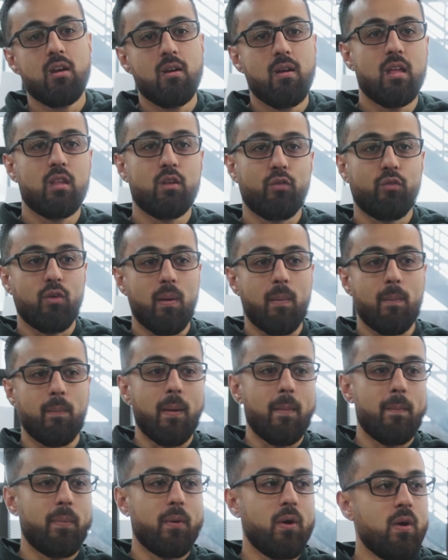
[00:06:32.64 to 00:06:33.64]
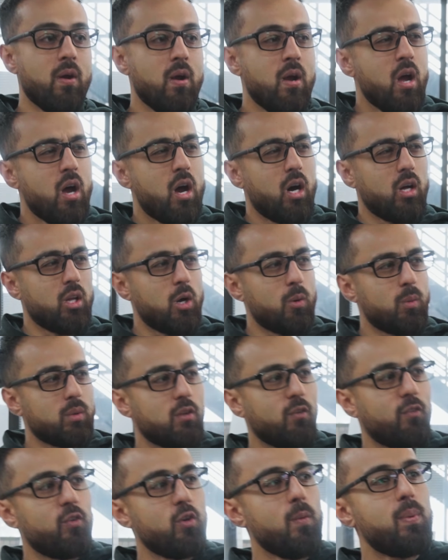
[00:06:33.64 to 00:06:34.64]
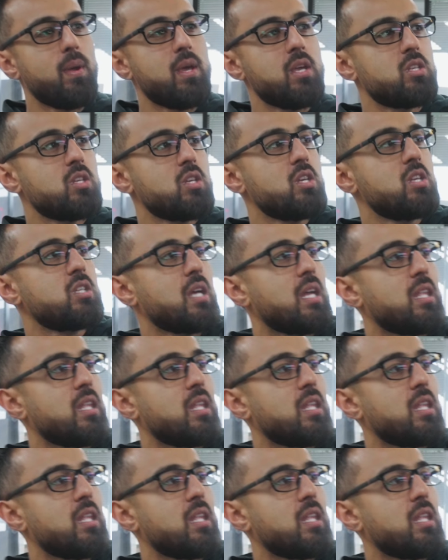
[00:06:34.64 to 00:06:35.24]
and the front bumper, along with a few pieces. I